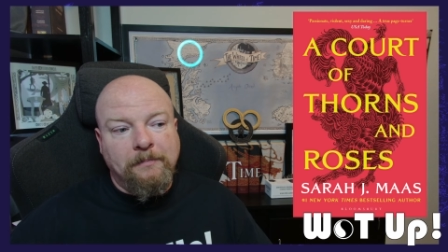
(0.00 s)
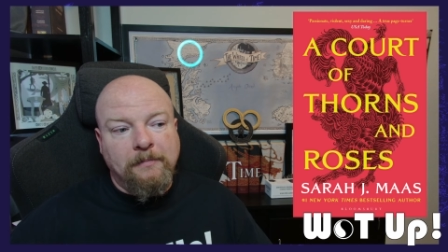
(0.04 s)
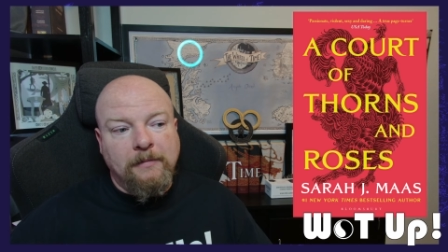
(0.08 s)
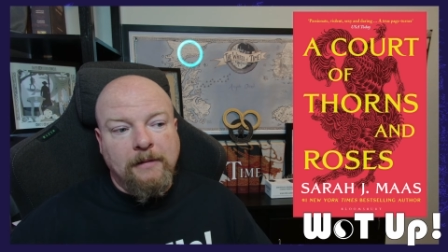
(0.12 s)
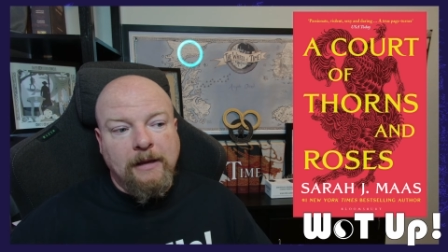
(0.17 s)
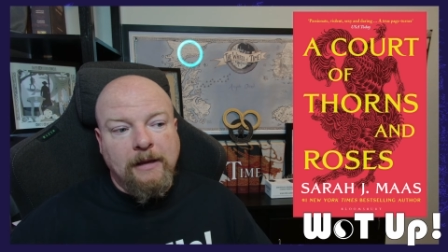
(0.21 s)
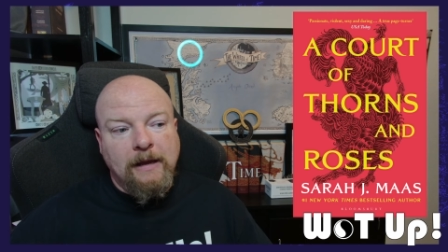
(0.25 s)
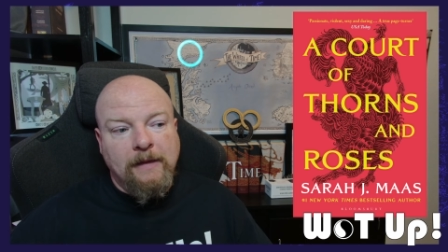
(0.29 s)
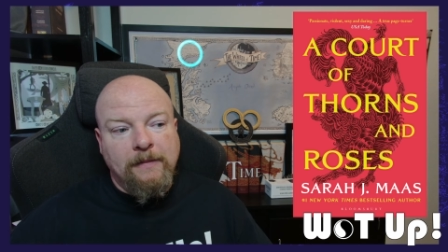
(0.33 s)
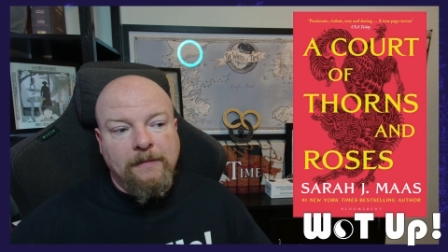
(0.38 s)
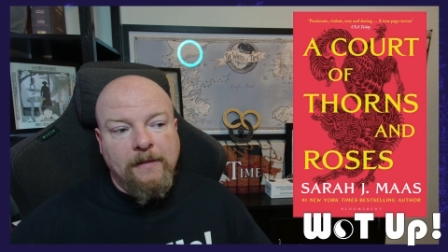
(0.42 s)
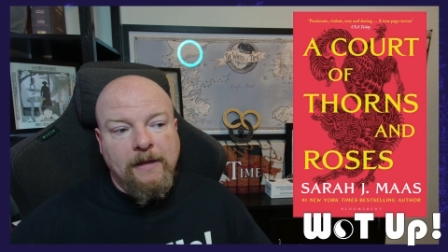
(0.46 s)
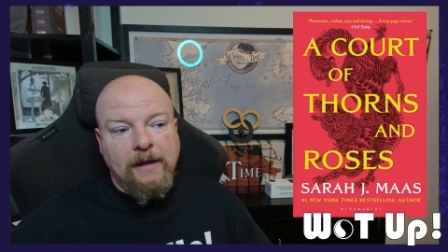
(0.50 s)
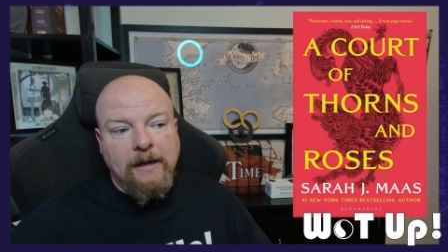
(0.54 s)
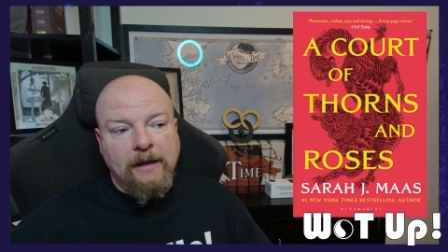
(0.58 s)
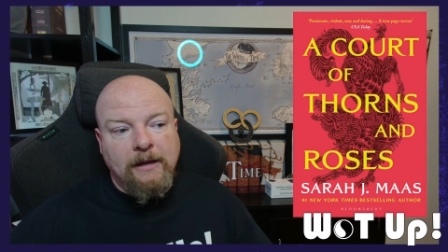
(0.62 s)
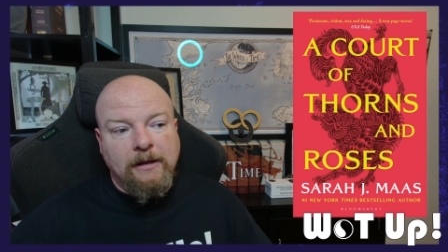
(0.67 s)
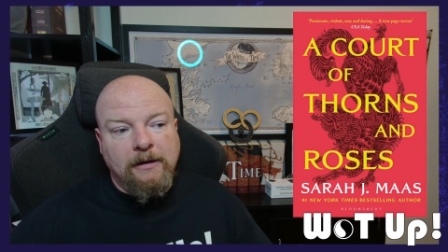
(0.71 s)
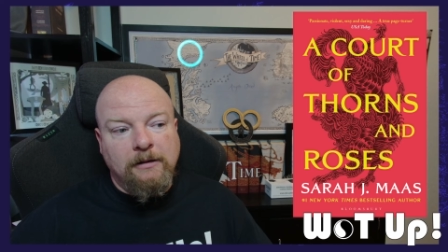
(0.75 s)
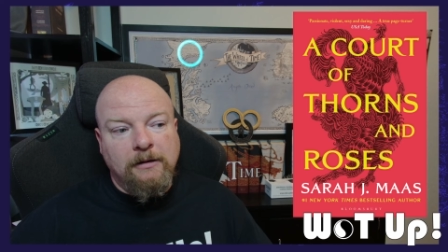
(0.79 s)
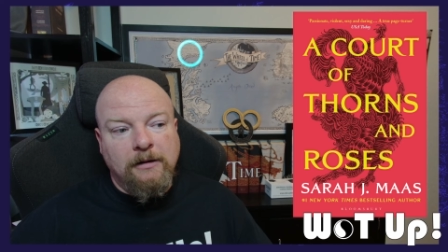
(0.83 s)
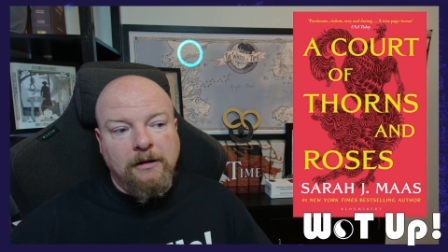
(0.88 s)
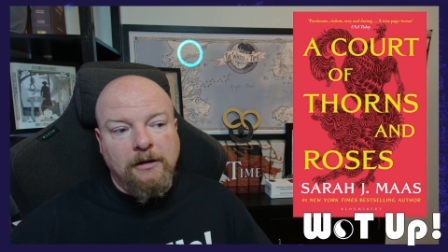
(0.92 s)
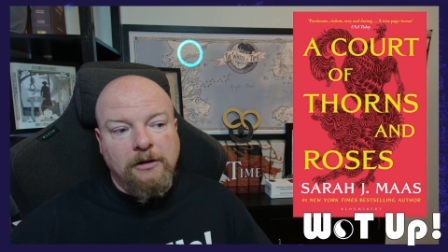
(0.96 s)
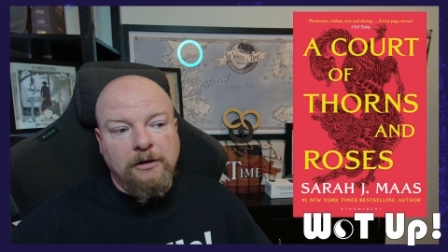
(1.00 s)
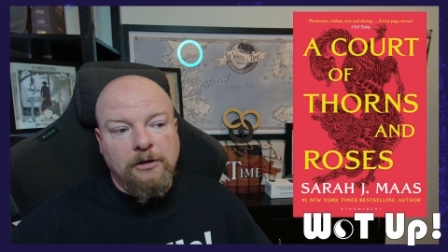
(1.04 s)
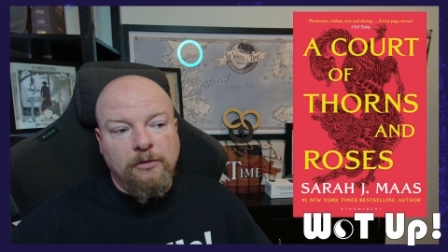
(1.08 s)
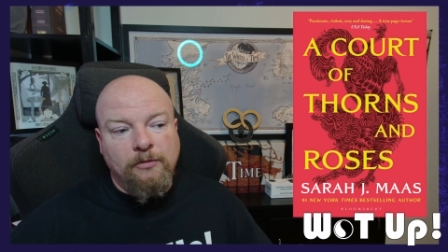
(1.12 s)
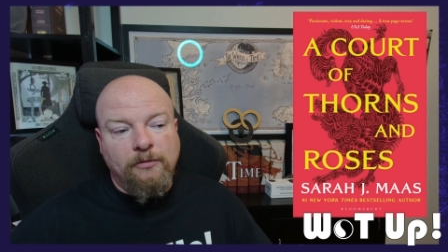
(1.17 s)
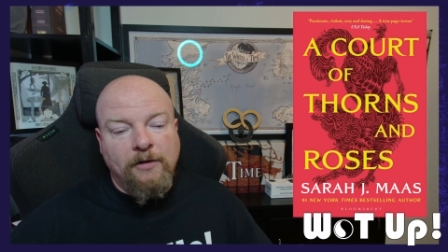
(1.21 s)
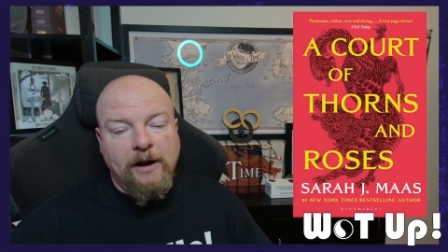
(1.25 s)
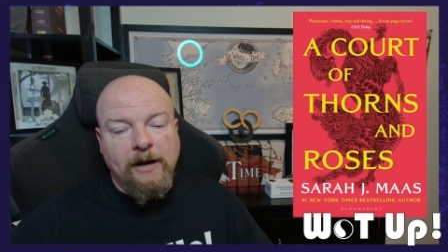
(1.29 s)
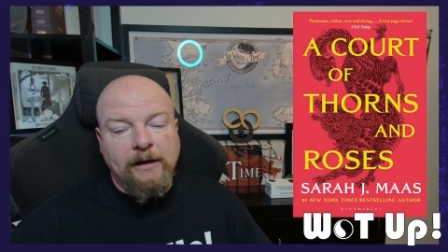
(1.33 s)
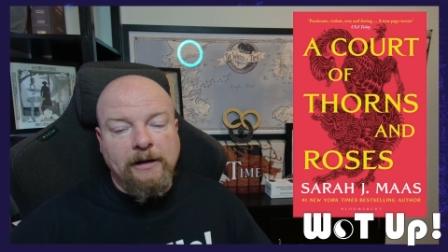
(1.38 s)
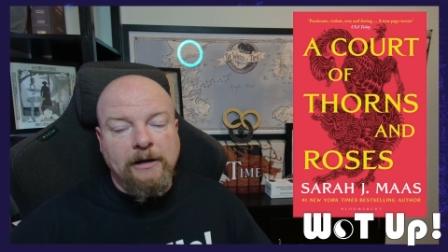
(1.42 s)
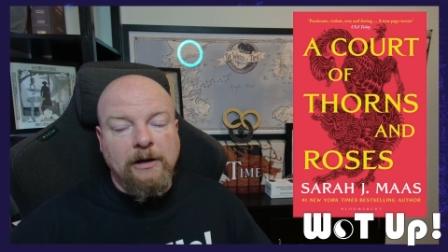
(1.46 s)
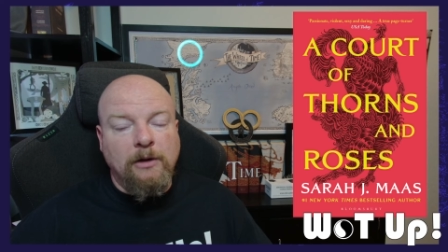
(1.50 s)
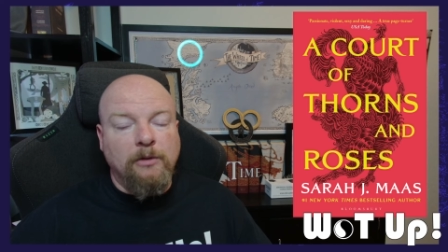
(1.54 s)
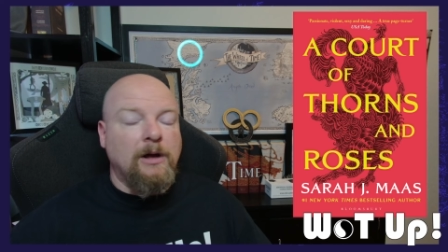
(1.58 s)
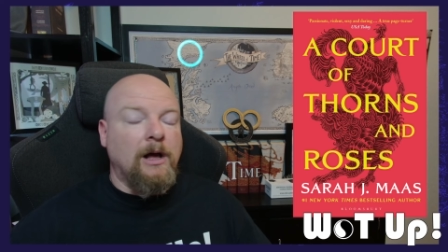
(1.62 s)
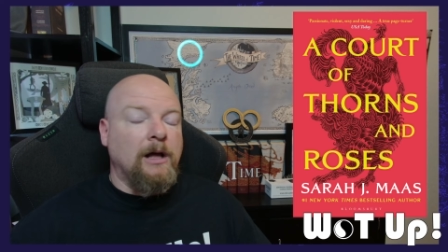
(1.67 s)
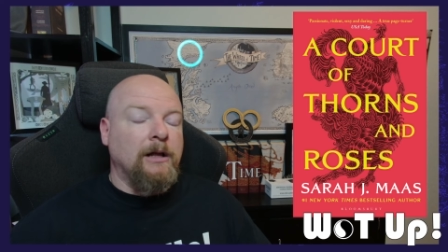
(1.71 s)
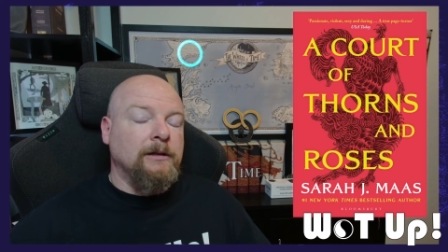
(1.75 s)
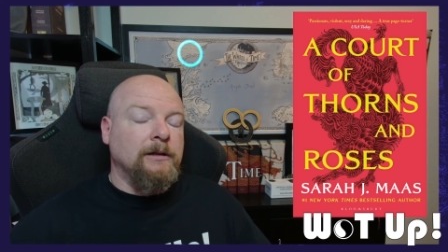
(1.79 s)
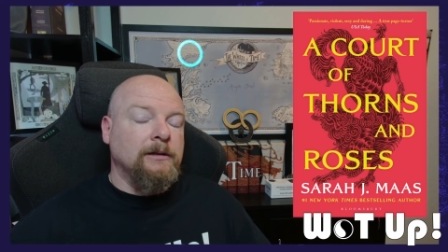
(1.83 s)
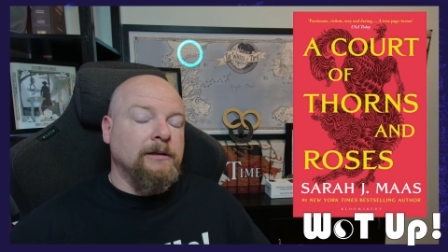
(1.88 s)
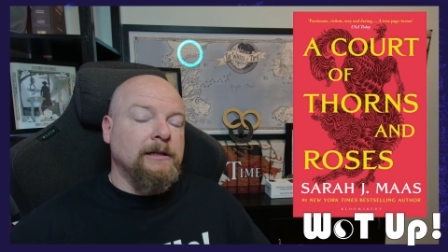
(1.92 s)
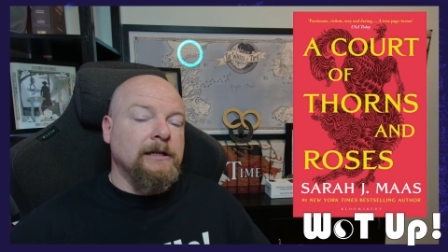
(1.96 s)
And then you find out
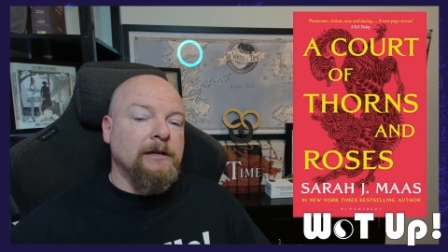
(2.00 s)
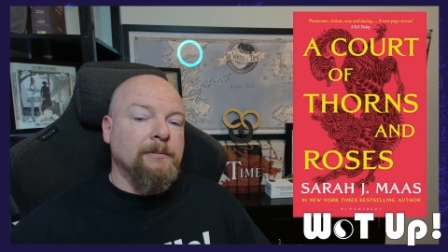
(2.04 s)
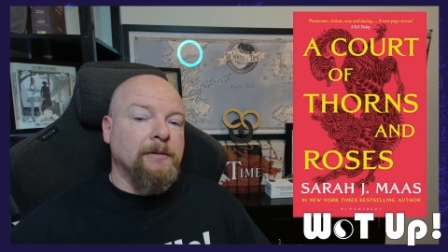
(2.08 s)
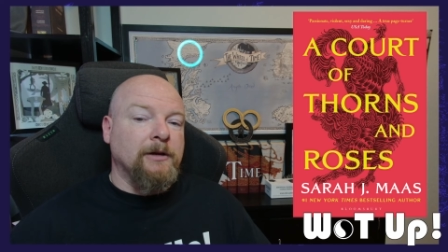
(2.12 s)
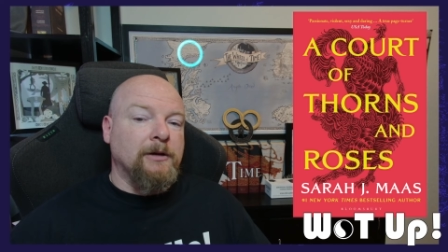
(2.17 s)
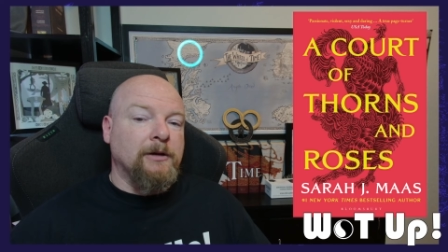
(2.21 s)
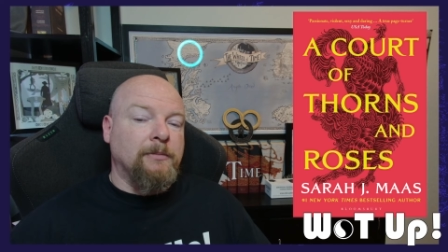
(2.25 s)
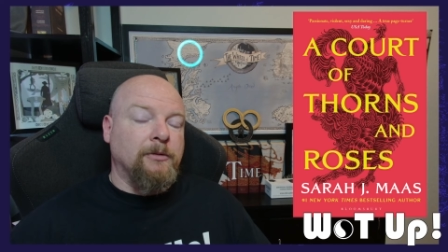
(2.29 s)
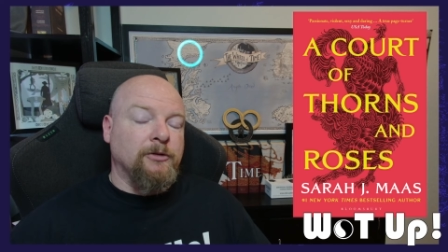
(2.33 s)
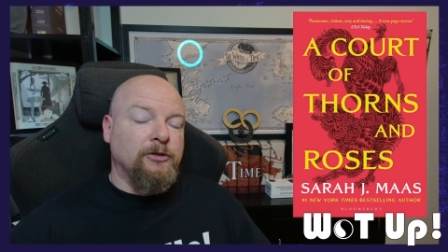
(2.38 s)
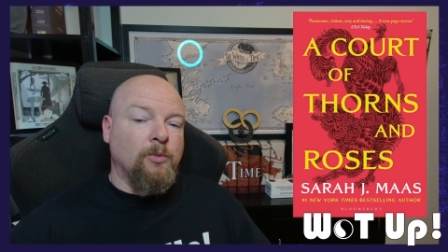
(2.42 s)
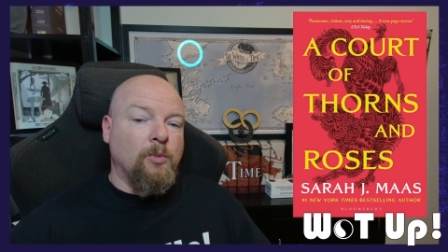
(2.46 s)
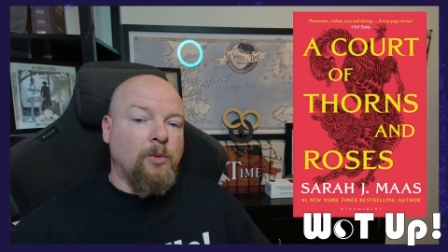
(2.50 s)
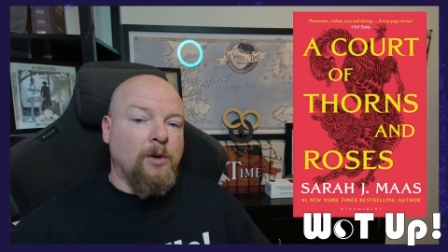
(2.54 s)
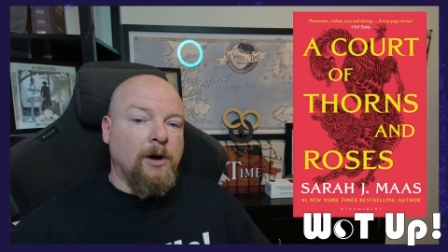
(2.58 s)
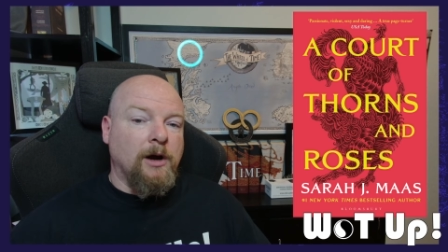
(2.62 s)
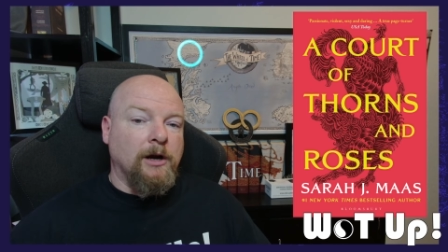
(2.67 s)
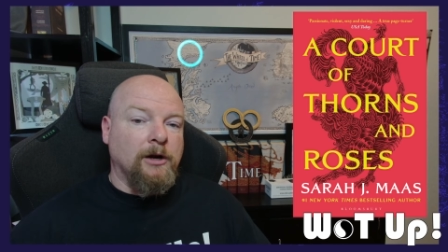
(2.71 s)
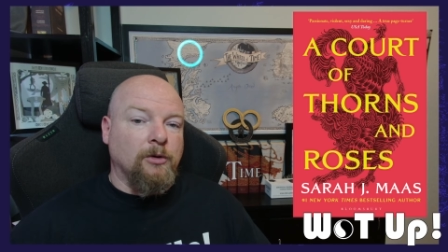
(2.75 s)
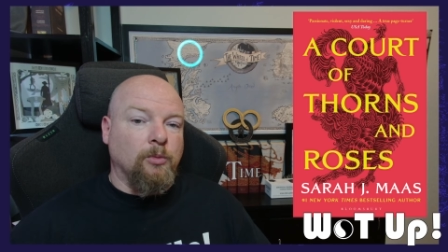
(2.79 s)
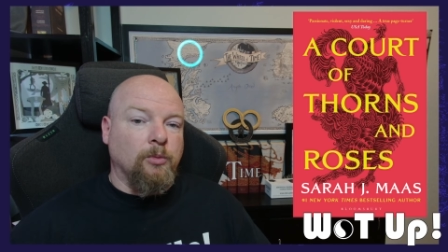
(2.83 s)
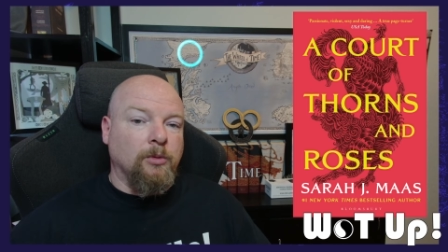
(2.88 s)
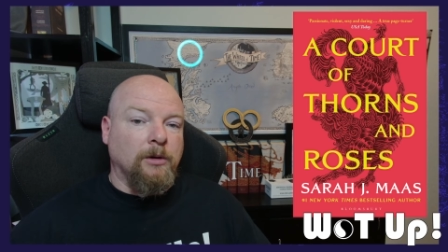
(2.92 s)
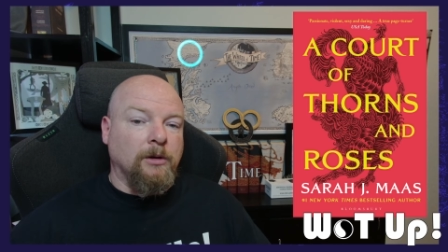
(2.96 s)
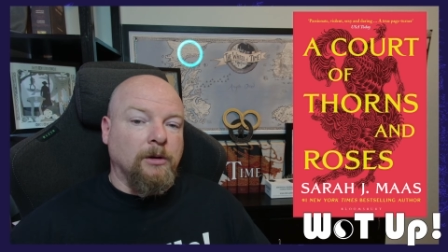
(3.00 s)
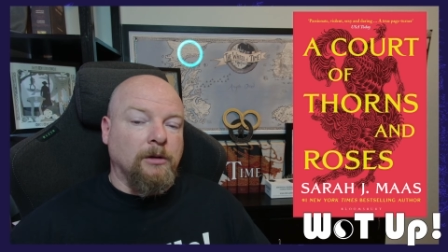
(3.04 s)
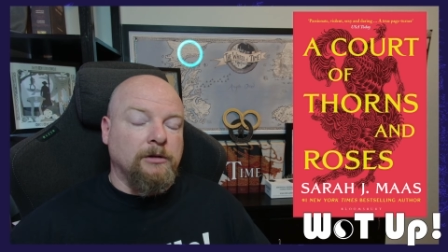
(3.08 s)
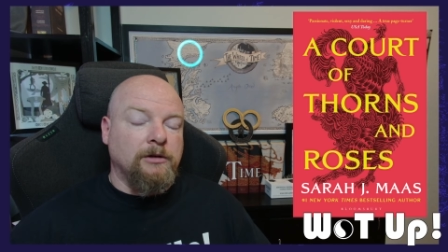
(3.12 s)
a little bit about the wider world.